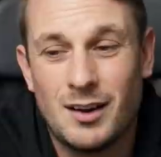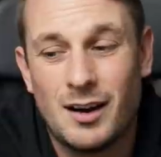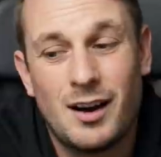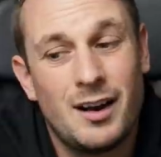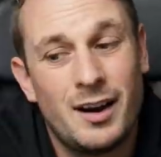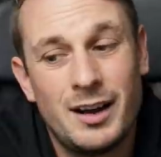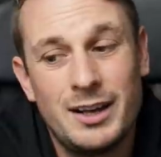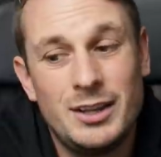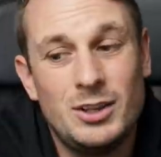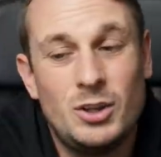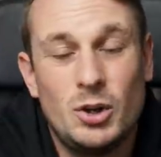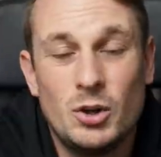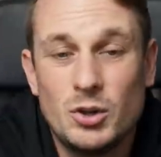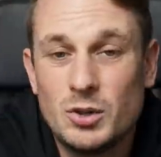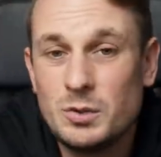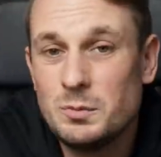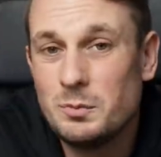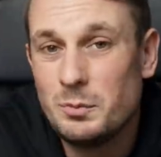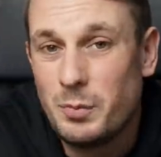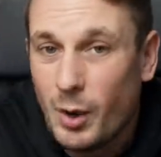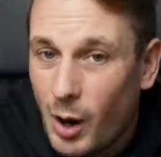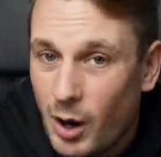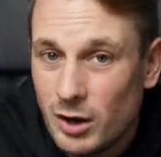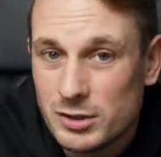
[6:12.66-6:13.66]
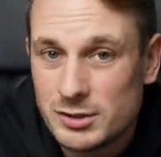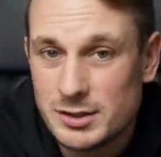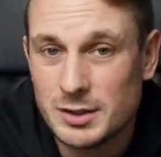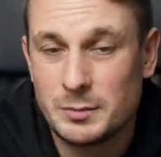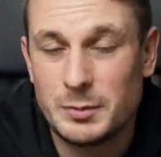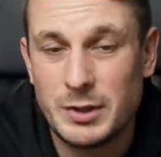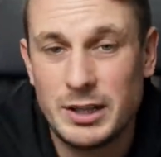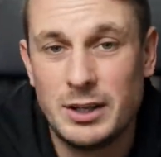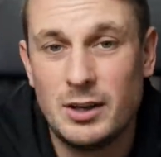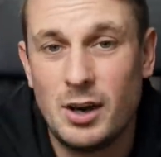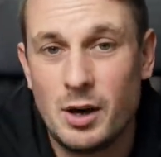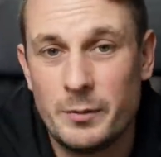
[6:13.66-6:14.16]
I couldn't
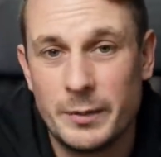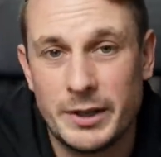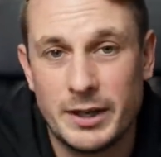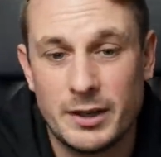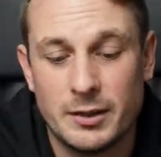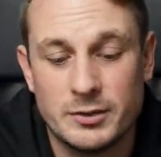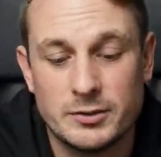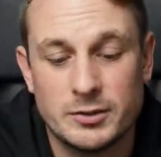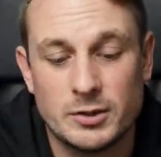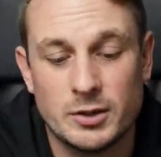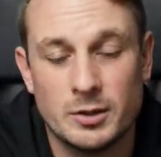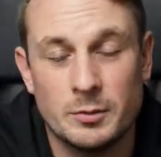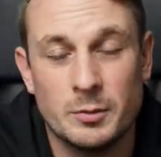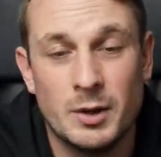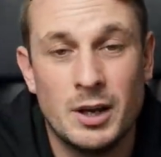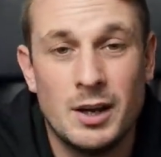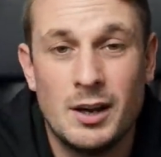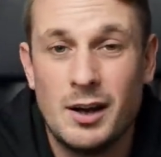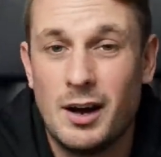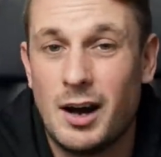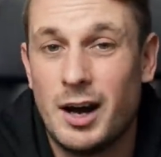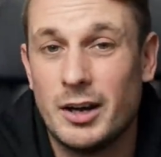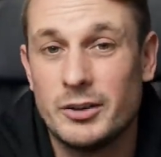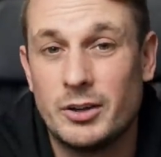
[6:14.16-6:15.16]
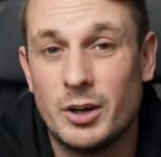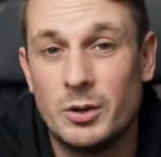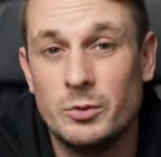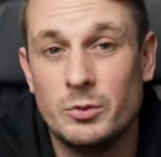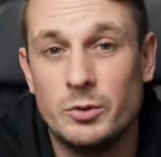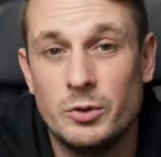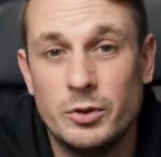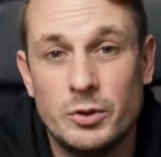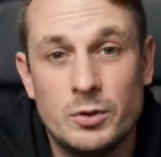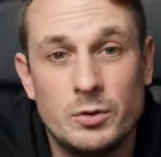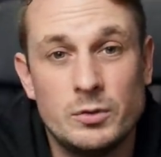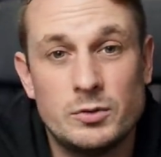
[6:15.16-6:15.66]
possibly comment on Zoom. I
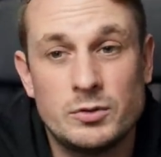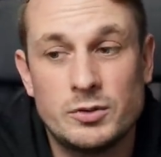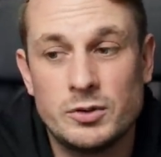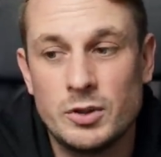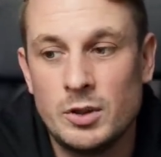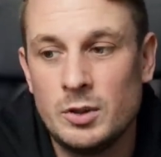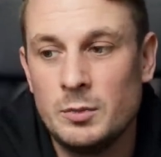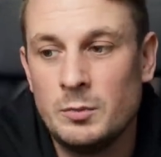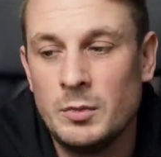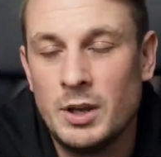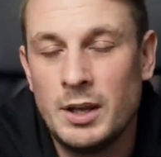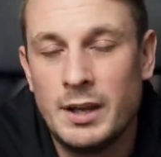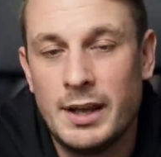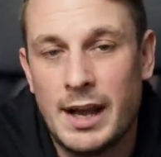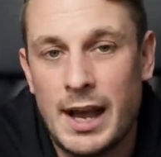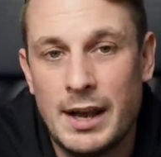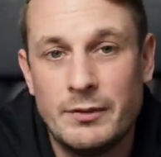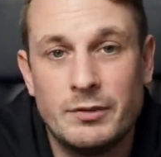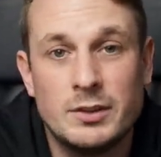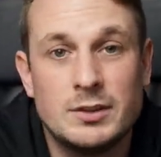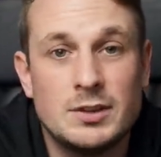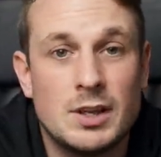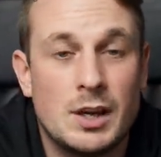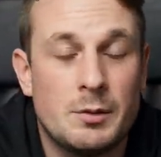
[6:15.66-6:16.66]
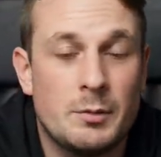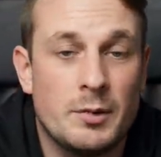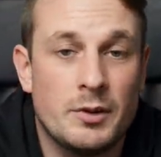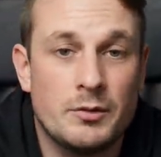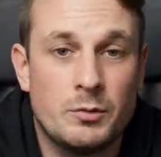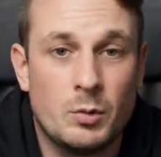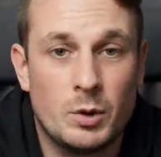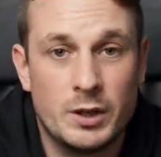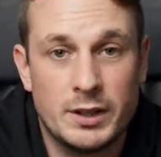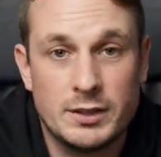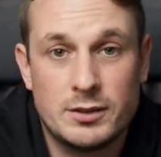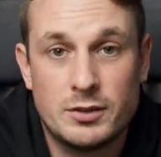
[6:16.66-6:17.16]
don't use Zoom. Every time
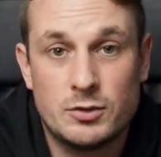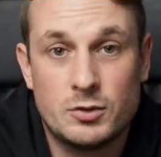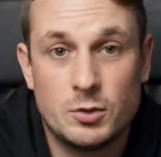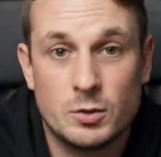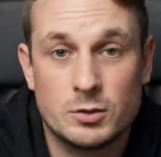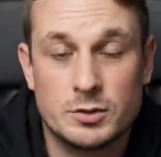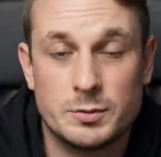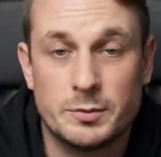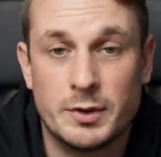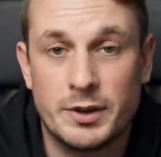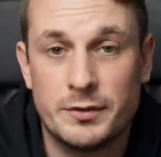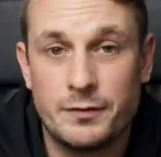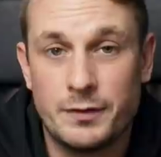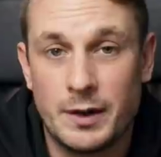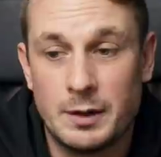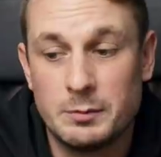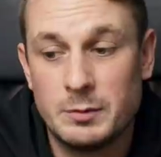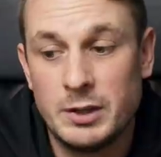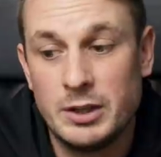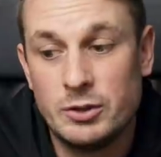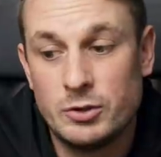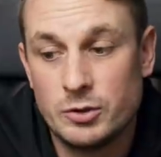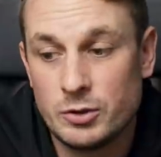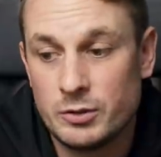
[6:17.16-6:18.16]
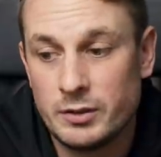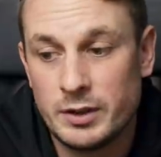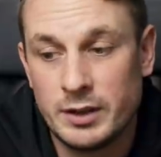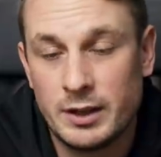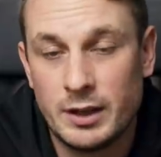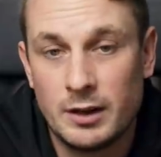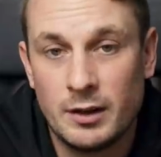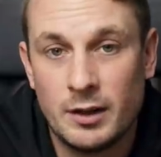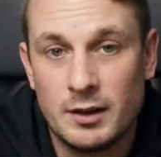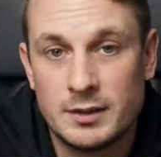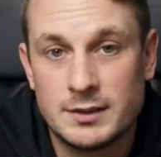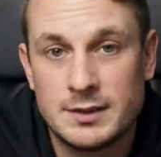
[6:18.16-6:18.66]
I've wanted to talk to my family during
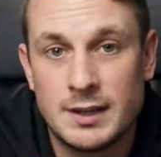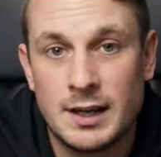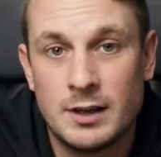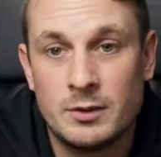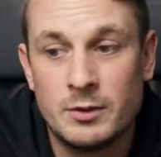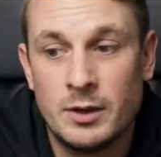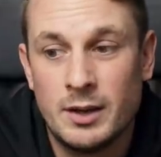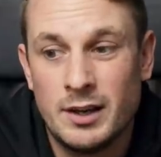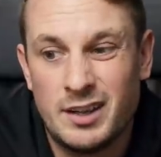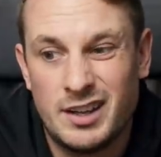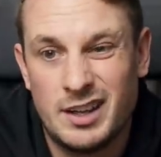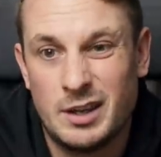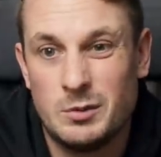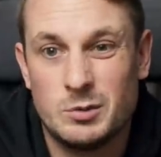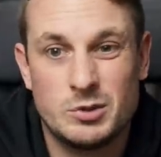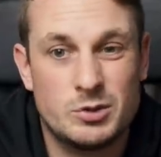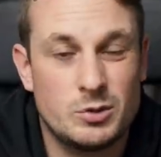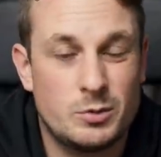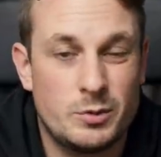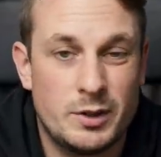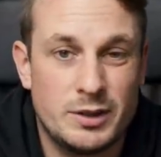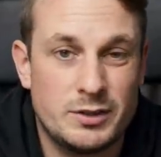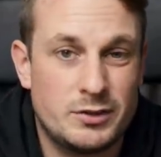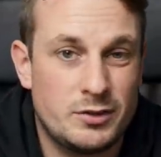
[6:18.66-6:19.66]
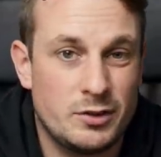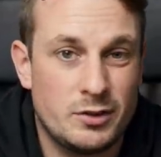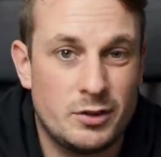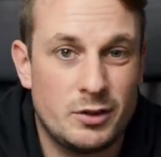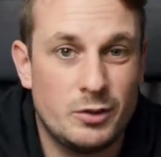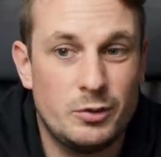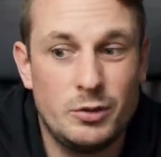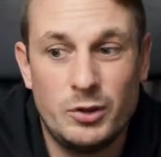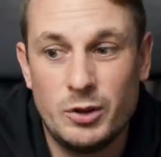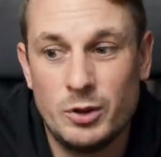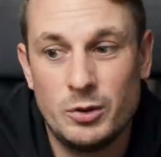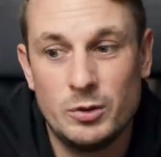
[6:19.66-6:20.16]
the lockdown, it was always done
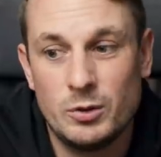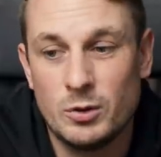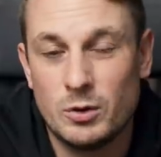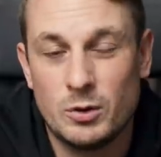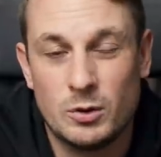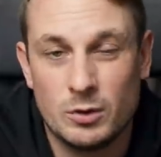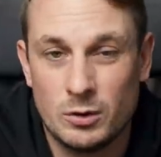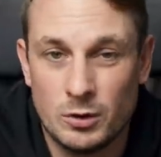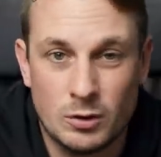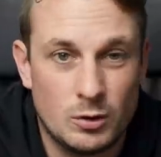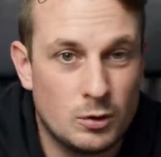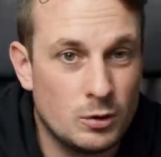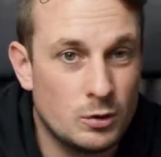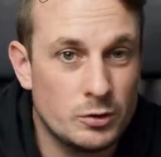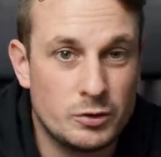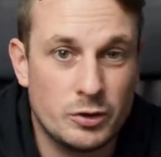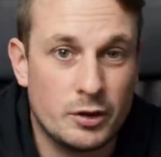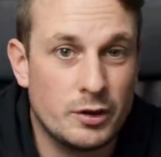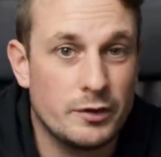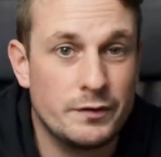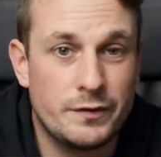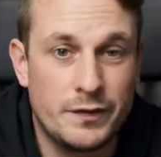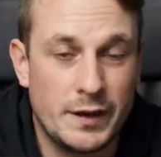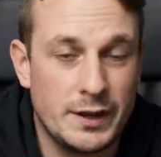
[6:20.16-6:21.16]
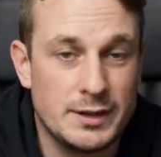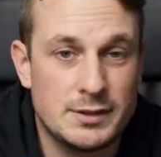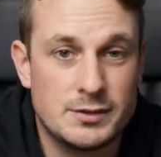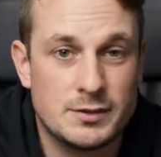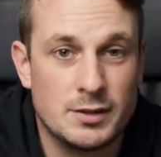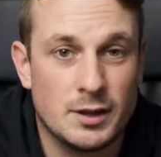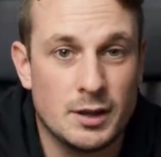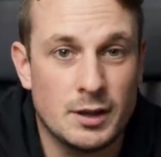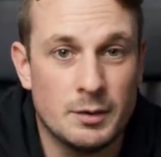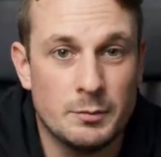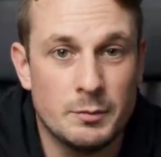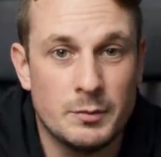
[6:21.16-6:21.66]
on Google or done on
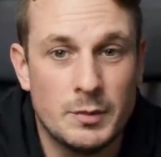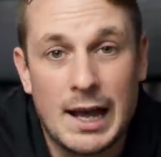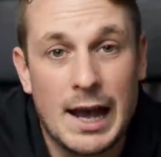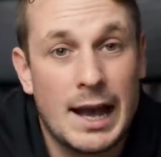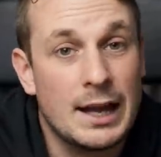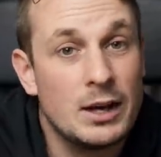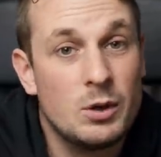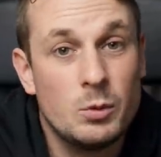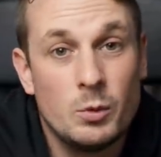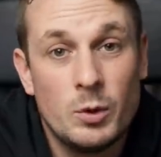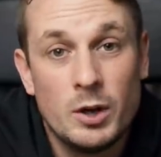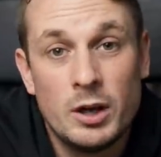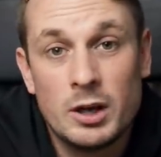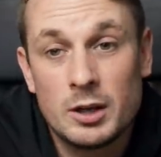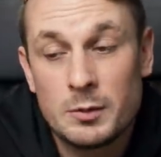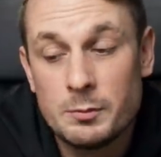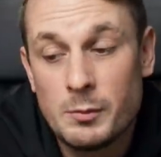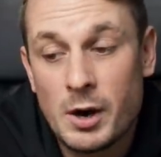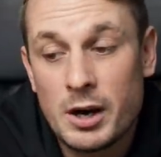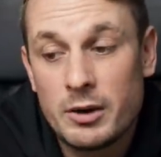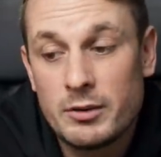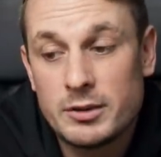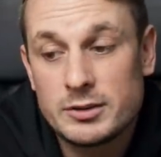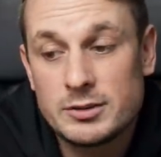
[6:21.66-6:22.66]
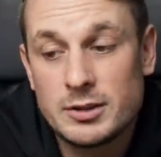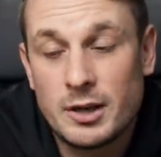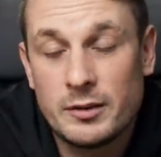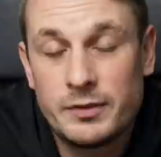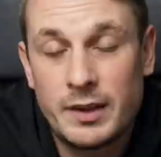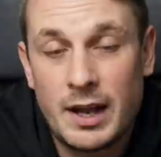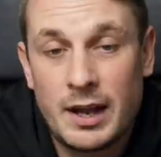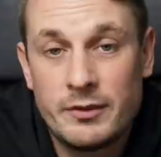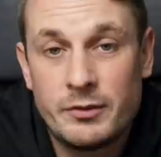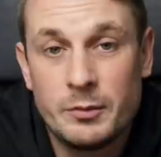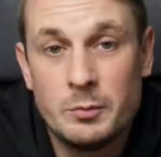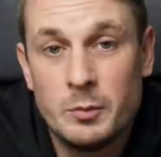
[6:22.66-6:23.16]
FaceTime. And at work,
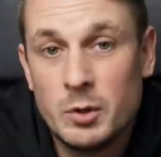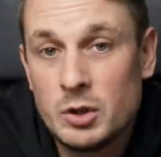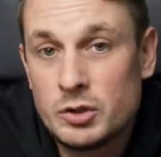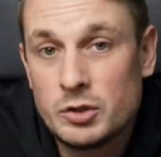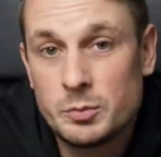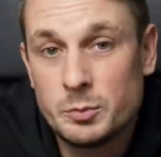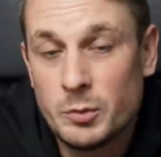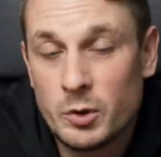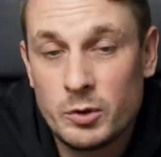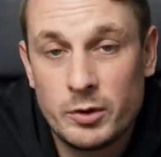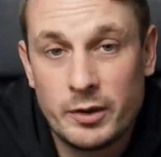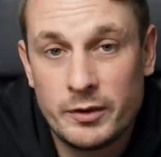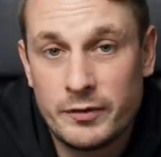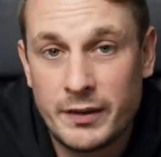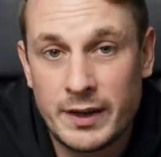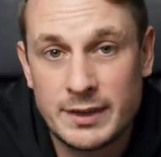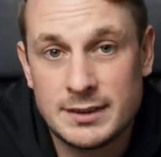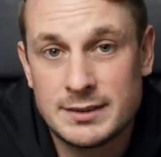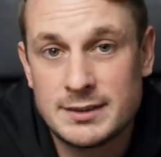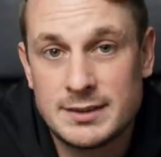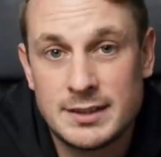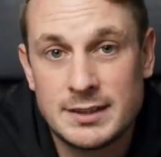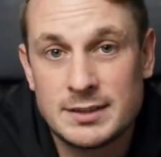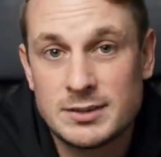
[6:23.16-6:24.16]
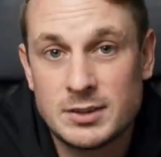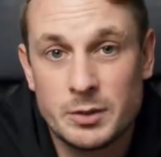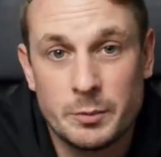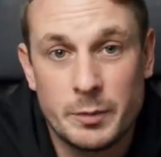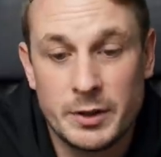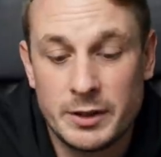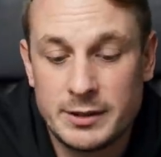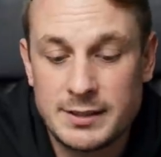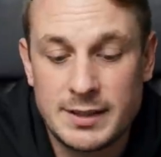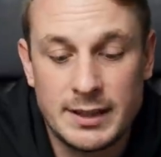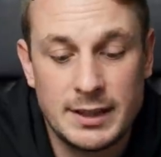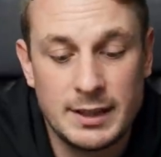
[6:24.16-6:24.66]
Microsoft have a much more advanced system
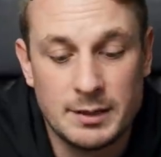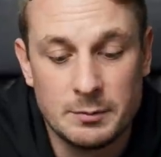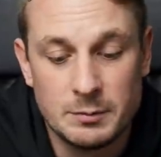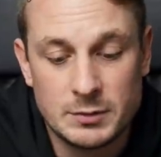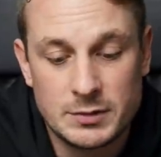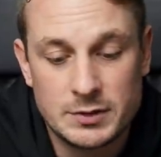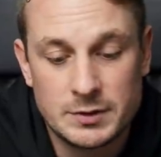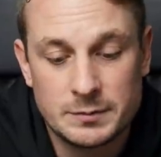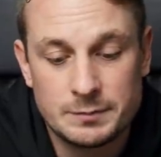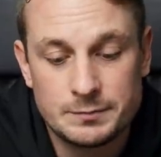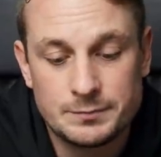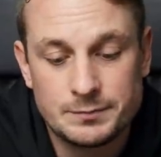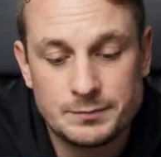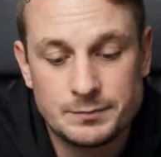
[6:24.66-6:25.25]
in Teams.